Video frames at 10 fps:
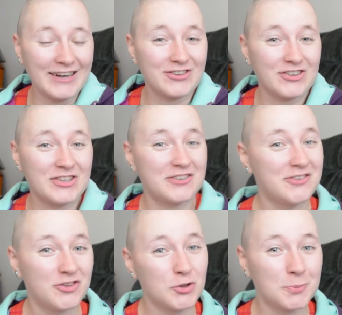actually
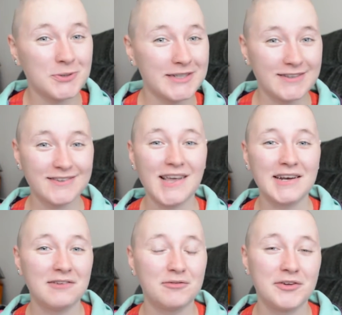super
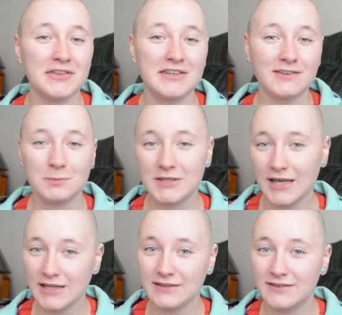excited for these
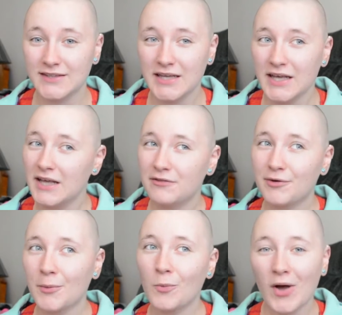because
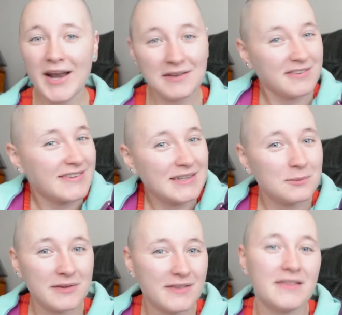from what I've
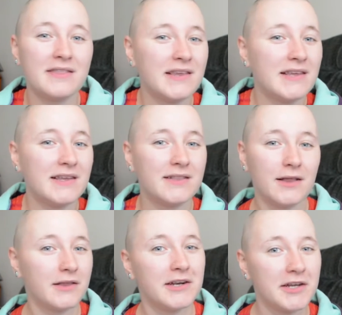seen within the
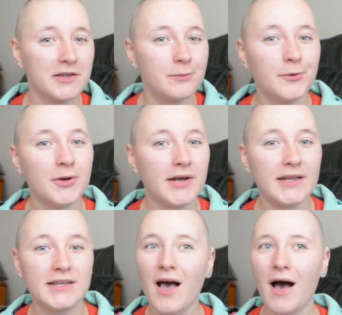Lolita
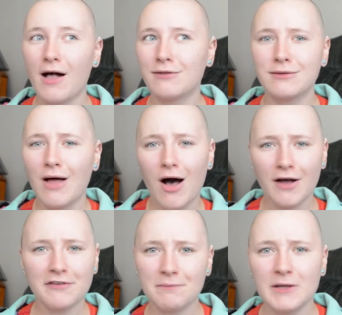community, a
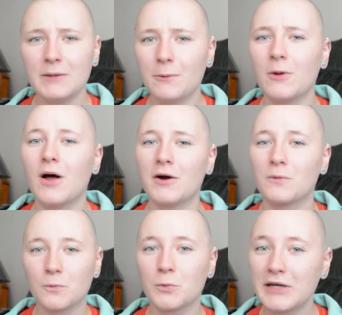lot of people are
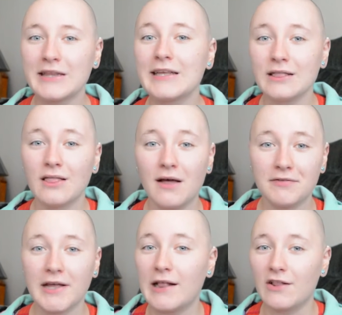really
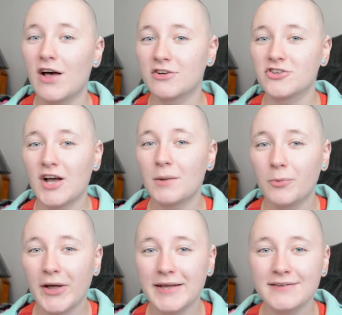loving
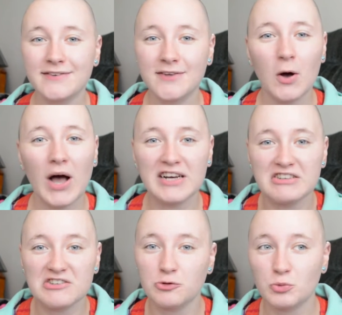LOCKSHOP wigs, so I
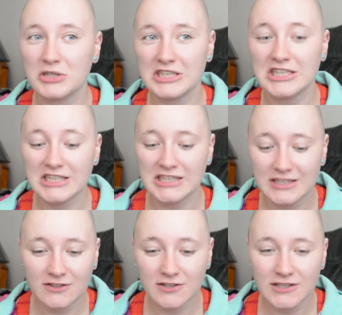just really
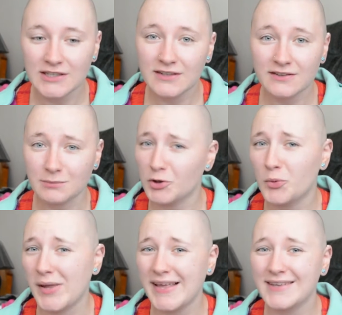needed some
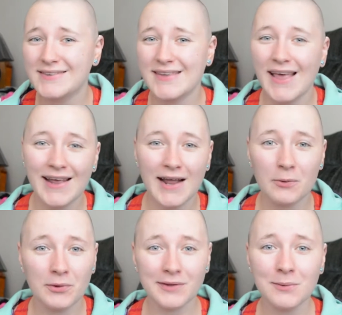new wigs and I
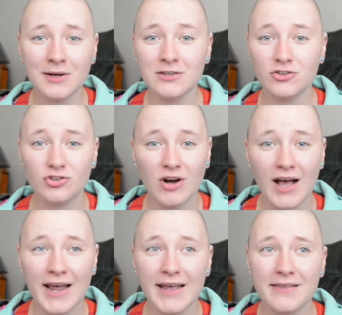really wanted to
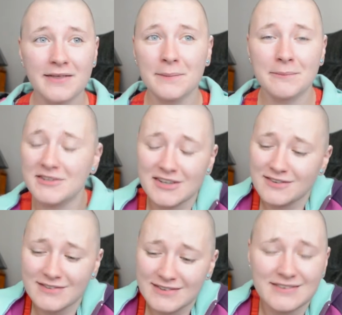try them
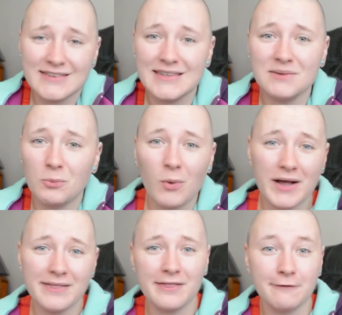just to see
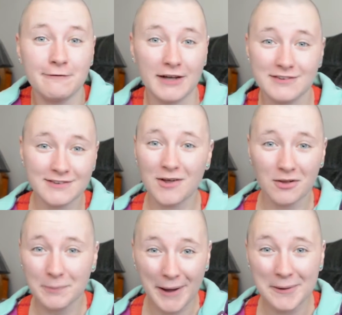what the fuss is
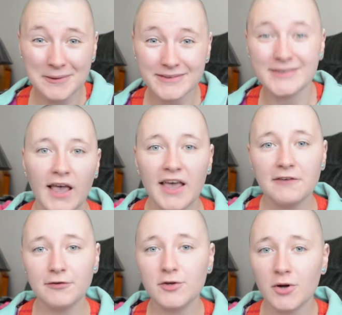all about.
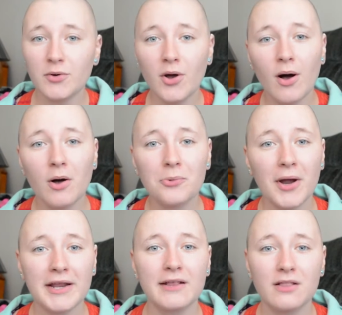If you don't know
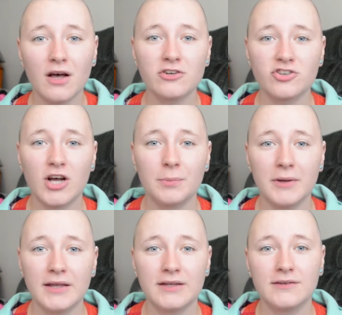already,
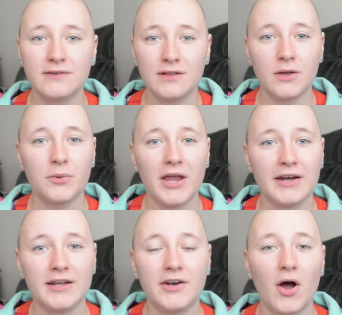LOCKSHOP is
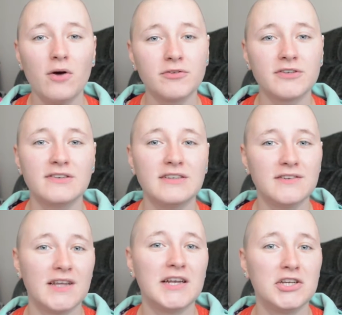located
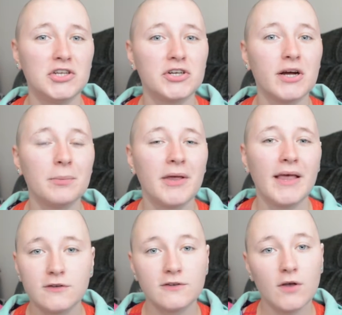overseas in Europe,
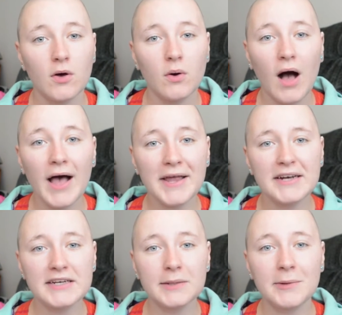so I
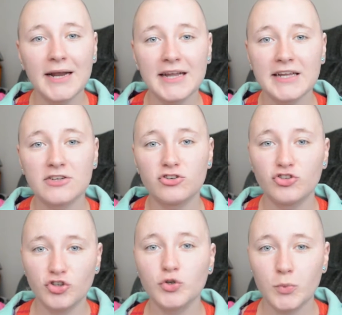ended up getting
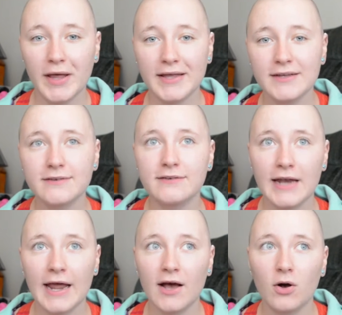2 wigs.
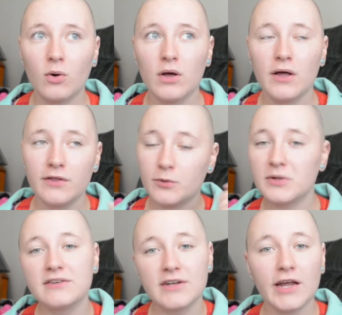Now, the
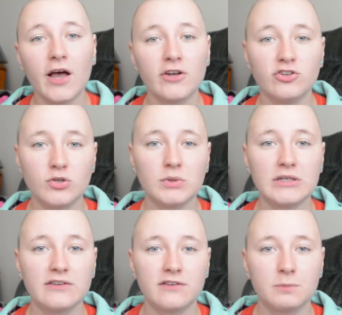reason I got 2
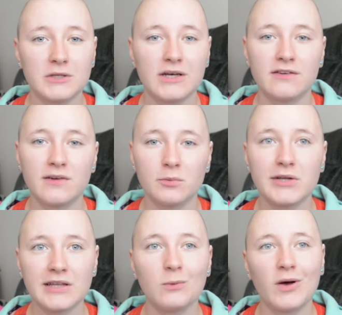wigs is because I
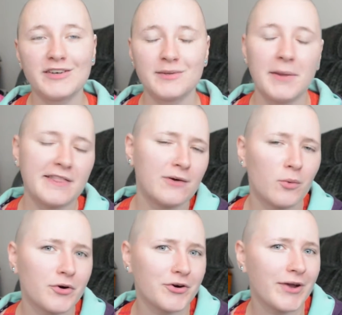really wanted to make the
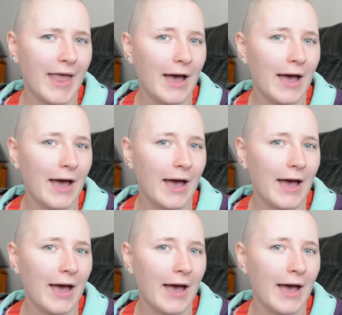order